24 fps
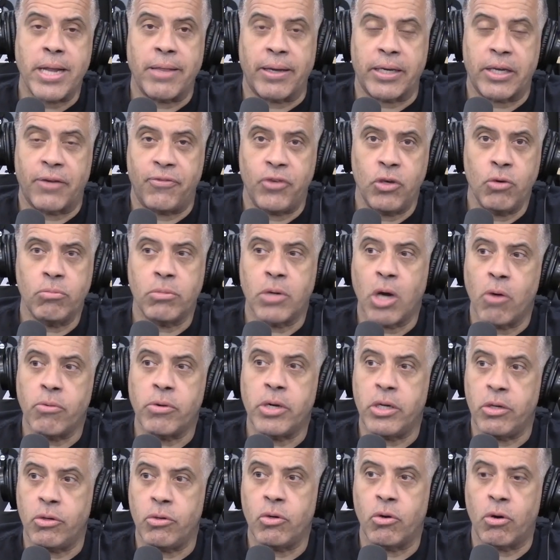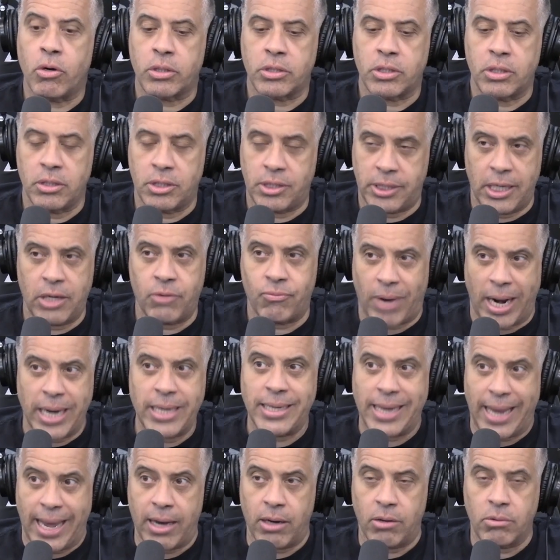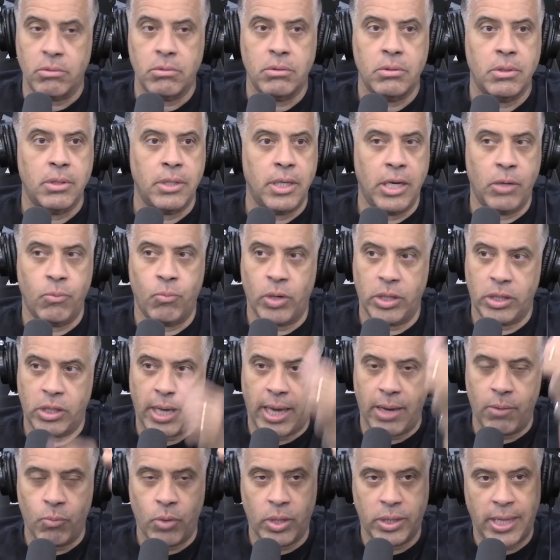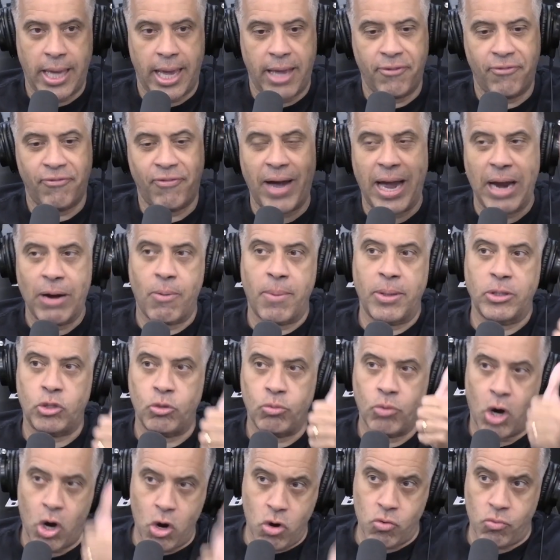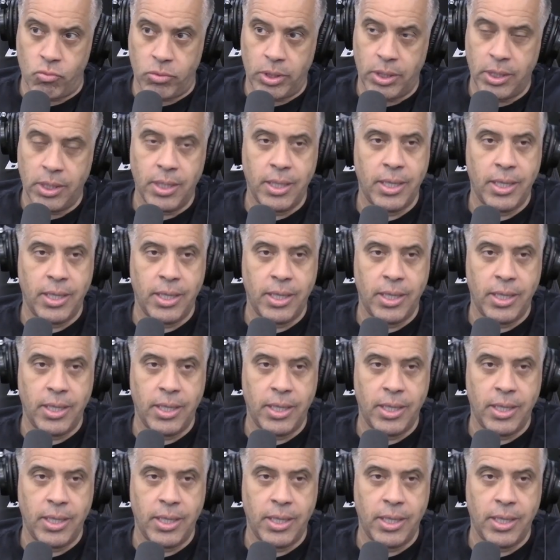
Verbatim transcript: Like if you go to New York City right now it, with a with a firearm that you own,